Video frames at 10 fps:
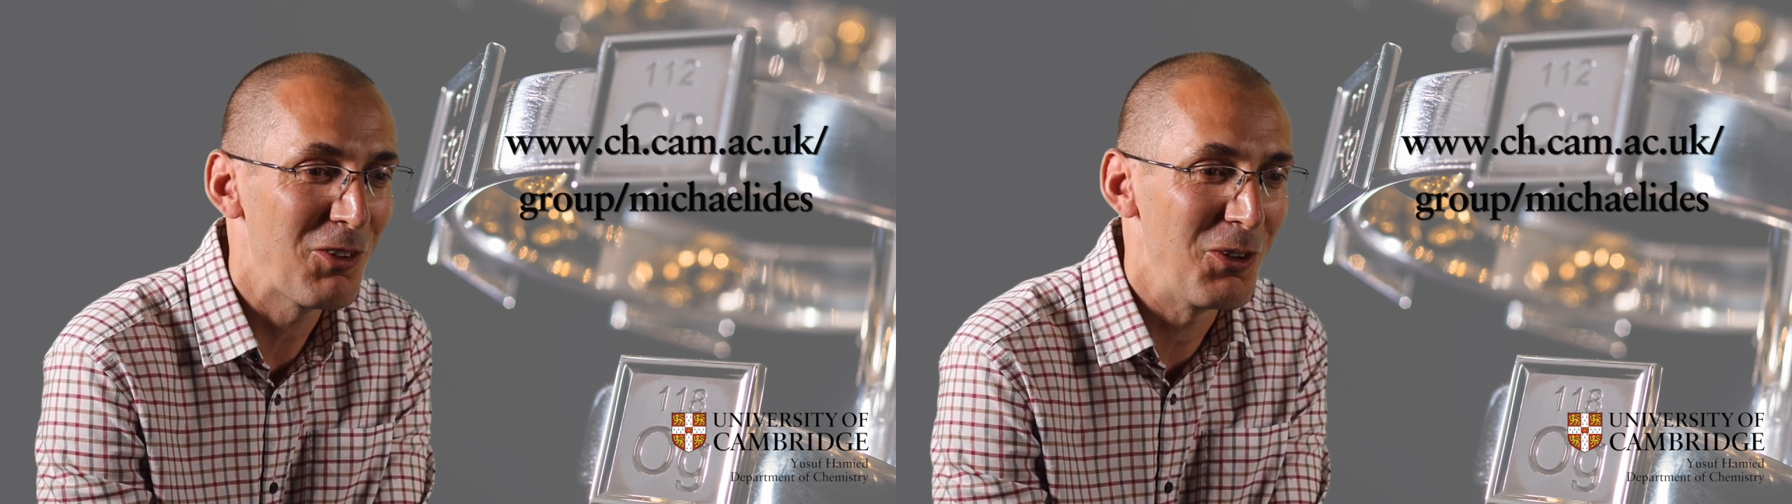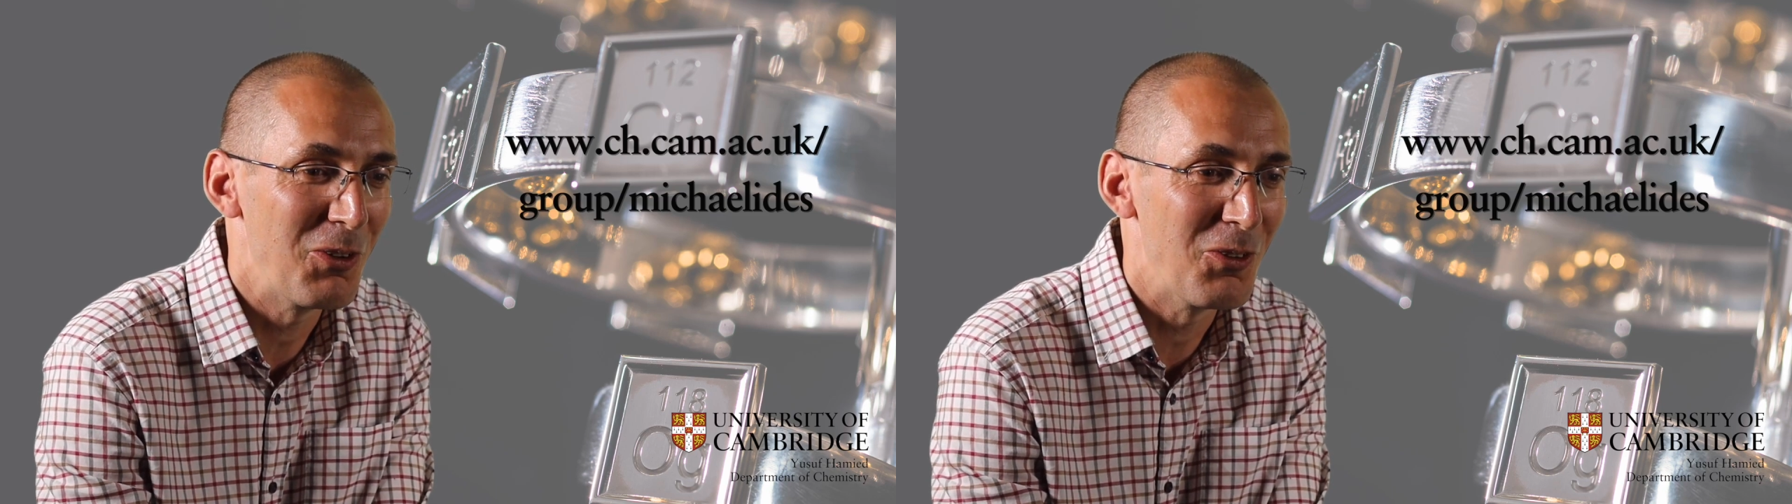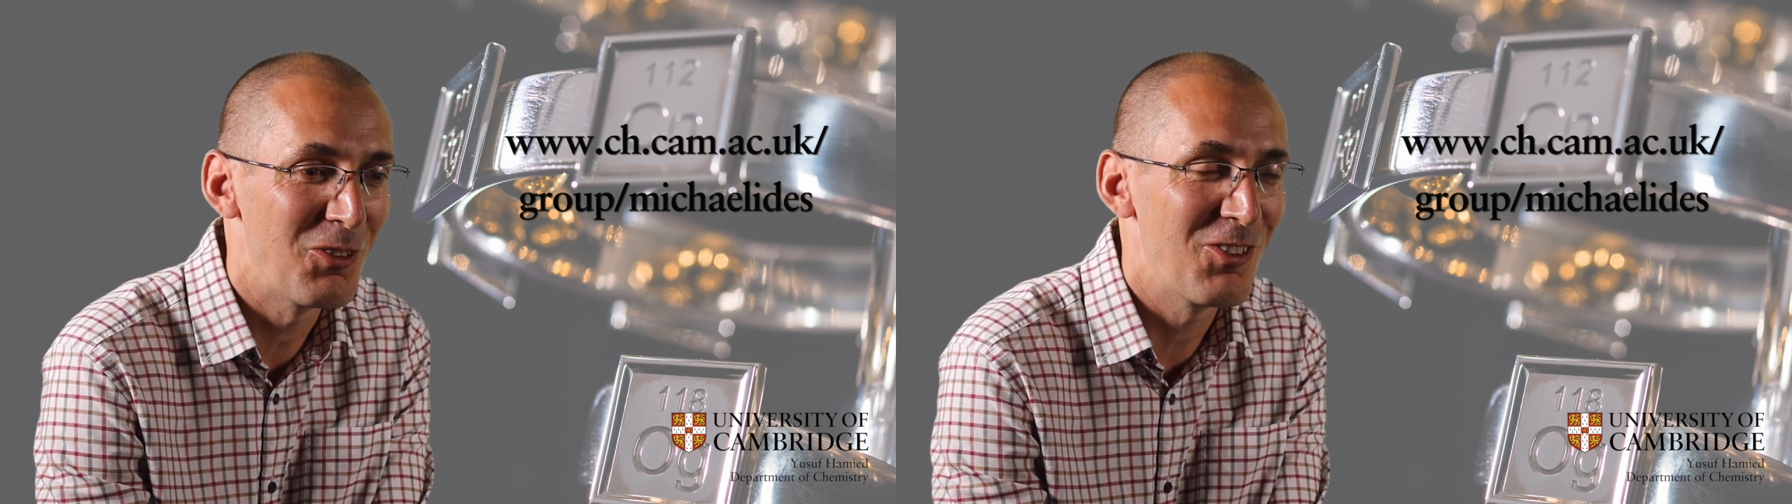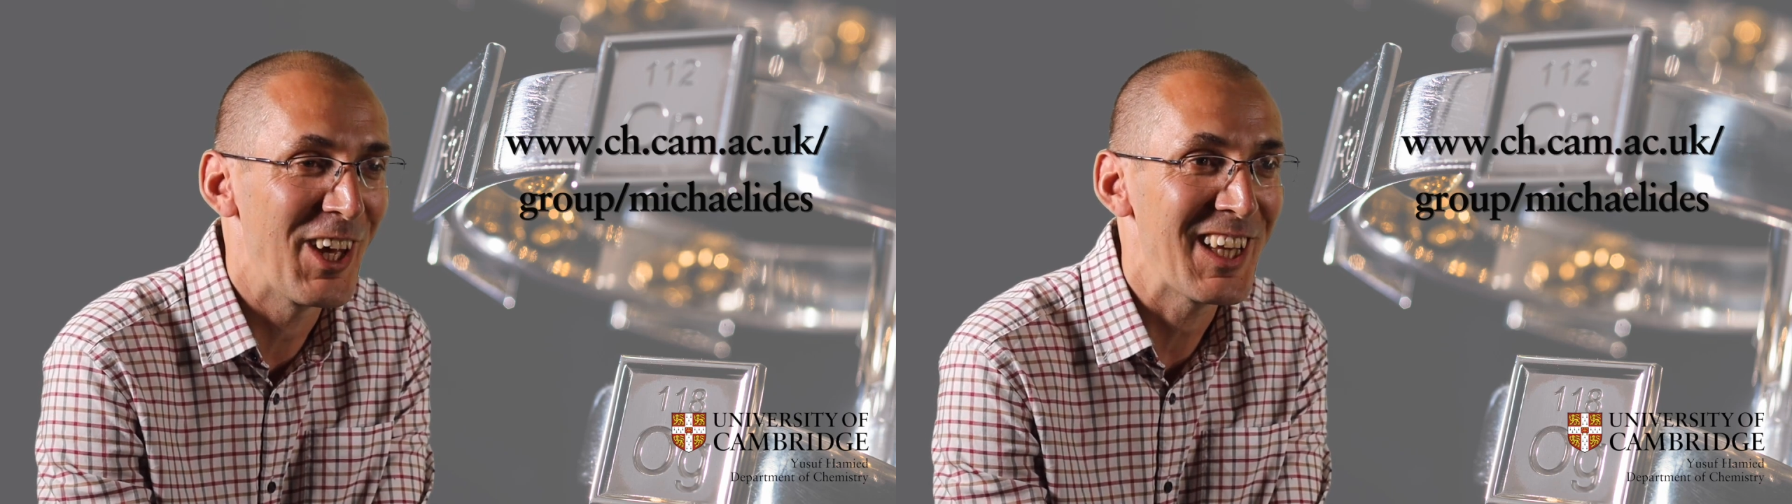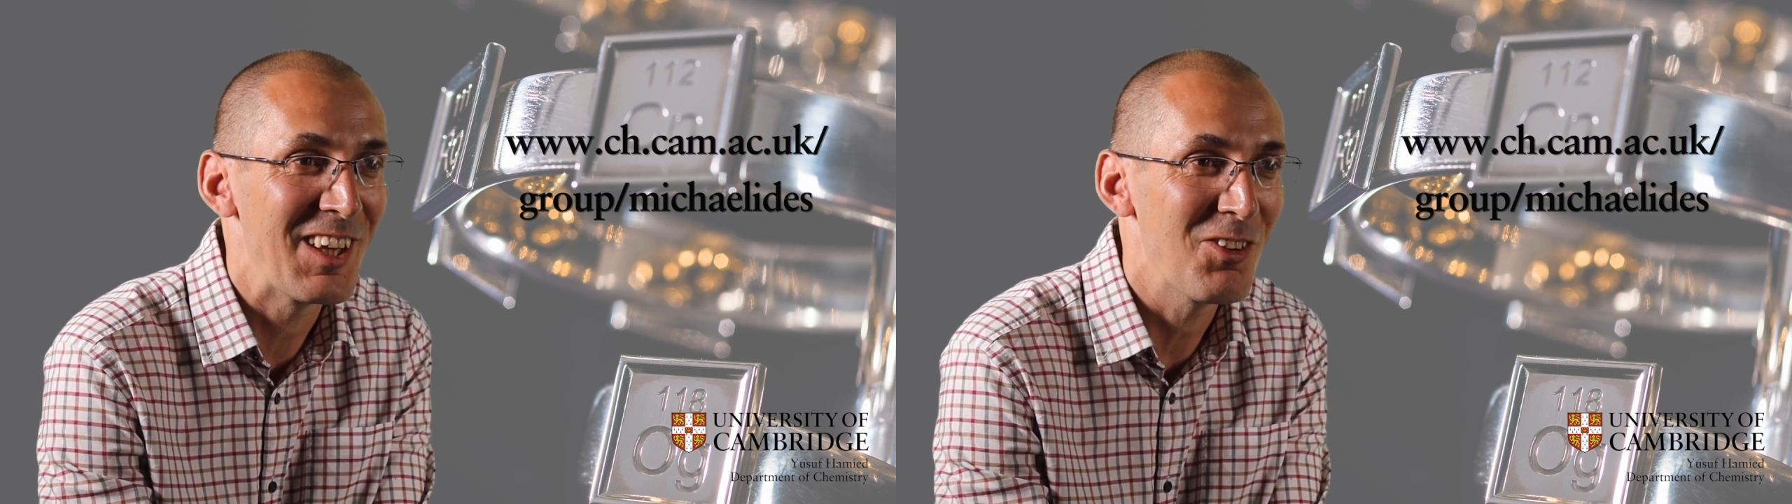to
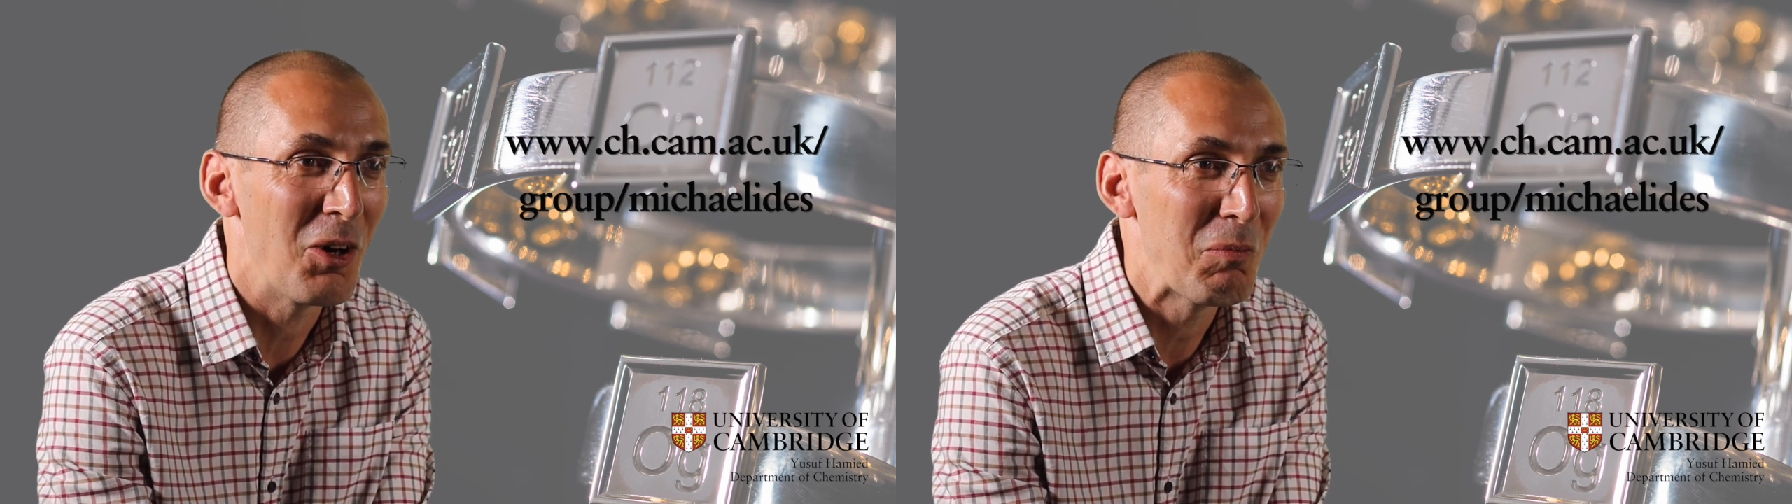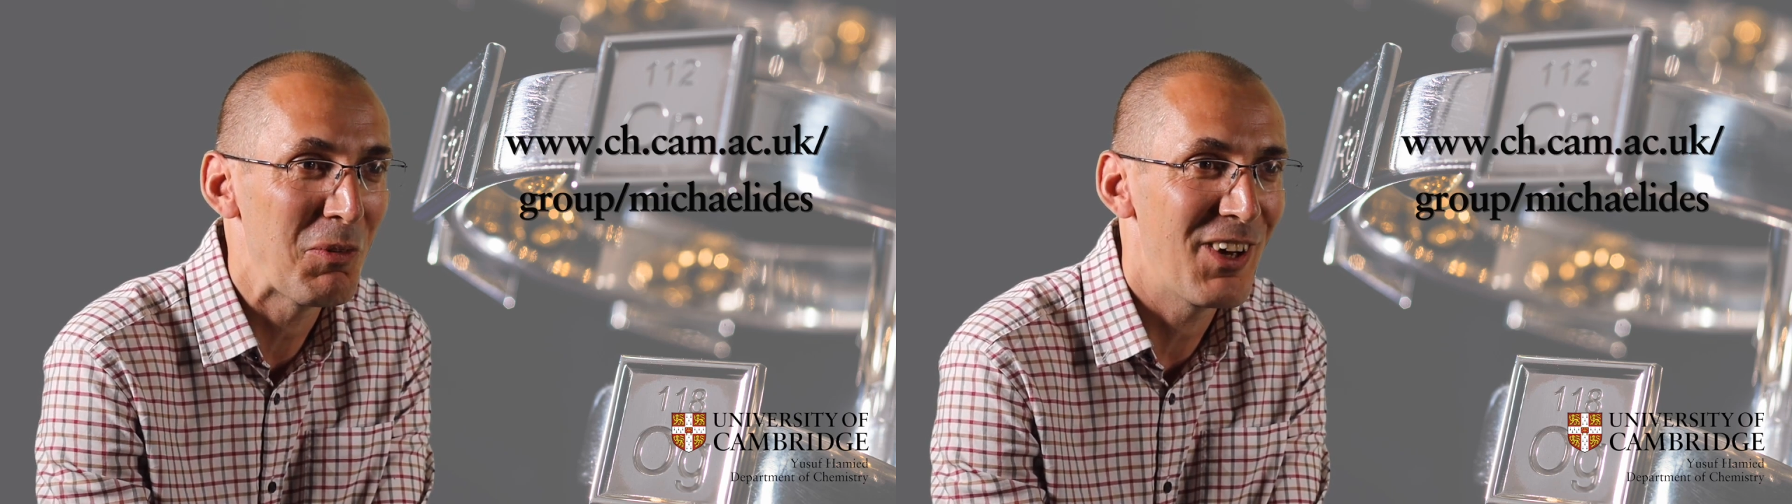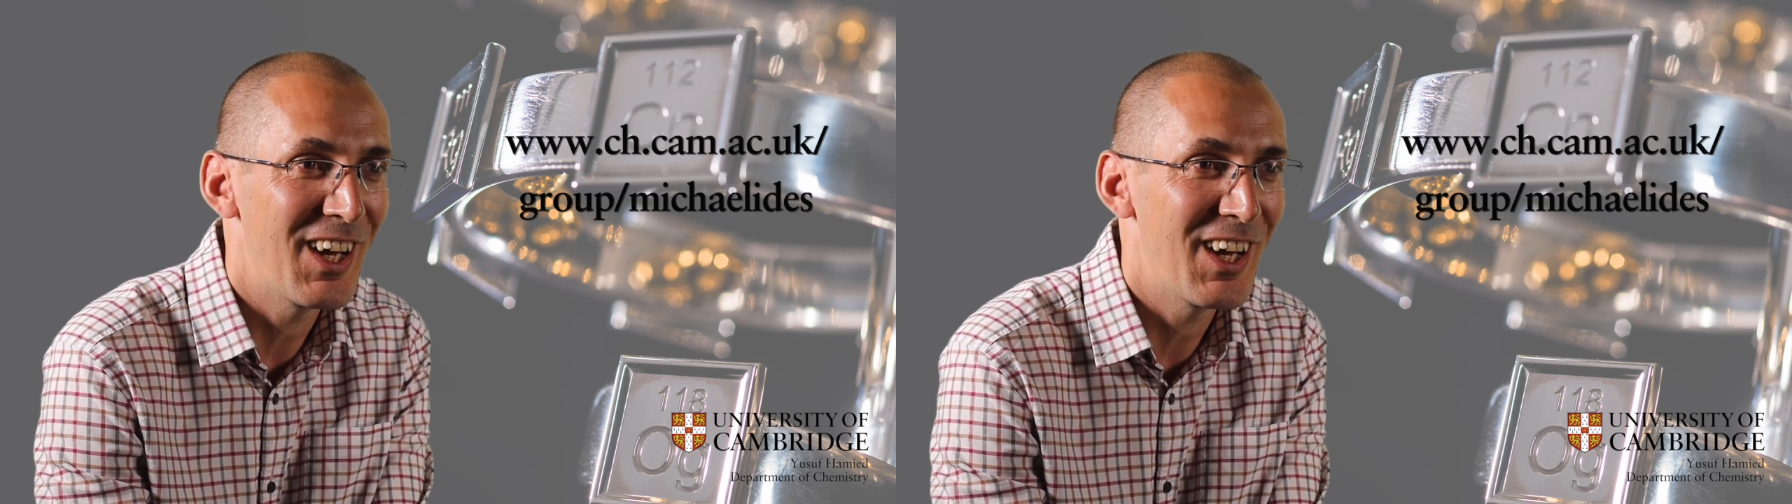take this up.